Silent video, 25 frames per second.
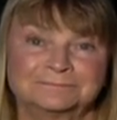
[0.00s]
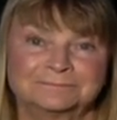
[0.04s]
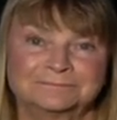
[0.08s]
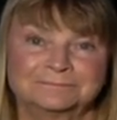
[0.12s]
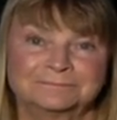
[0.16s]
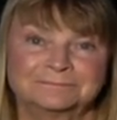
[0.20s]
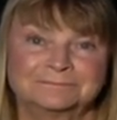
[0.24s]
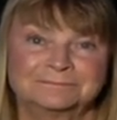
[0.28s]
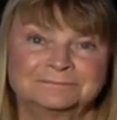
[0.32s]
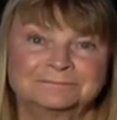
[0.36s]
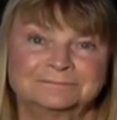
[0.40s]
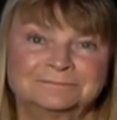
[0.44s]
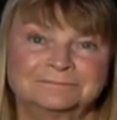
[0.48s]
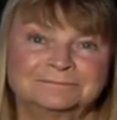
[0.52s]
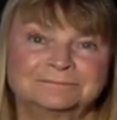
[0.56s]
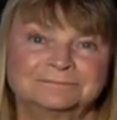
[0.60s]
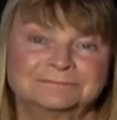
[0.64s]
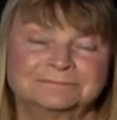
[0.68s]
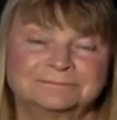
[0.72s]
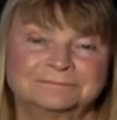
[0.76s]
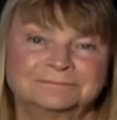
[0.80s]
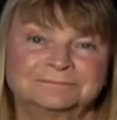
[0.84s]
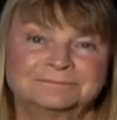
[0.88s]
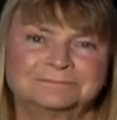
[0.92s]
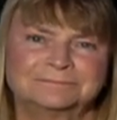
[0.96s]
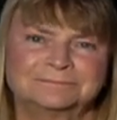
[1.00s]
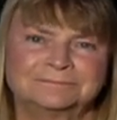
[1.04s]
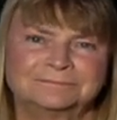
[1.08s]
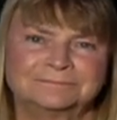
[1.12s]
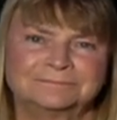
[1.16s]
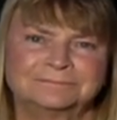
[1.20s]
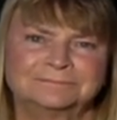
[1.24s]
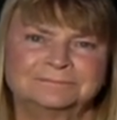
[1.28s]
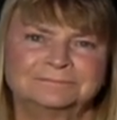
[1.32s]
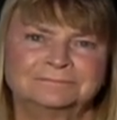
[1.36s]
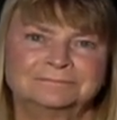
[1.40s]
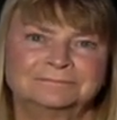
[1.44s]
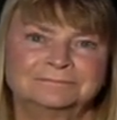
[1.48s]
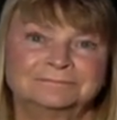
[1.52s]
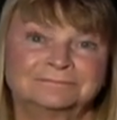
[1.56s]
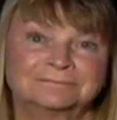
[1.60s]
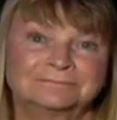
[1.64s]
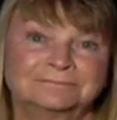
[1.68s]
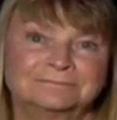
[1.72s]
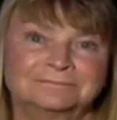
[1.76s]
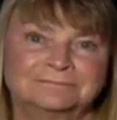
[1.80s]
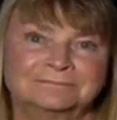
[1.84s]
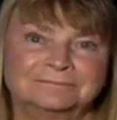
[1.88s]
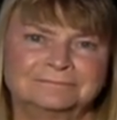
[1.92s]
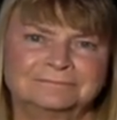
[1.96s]

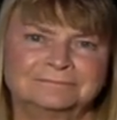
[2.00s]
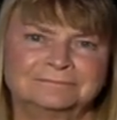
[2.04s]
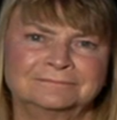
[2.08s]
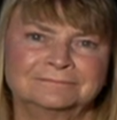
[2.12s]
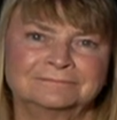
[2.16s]
[no speech]